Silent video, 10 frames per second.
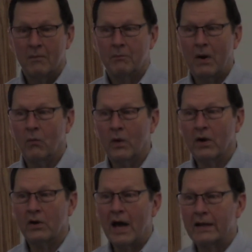But we're
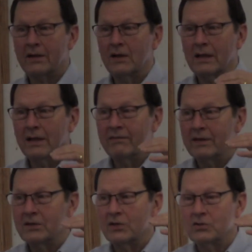not living
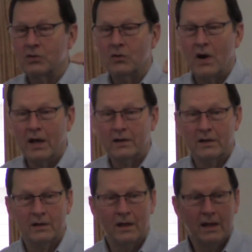to 200.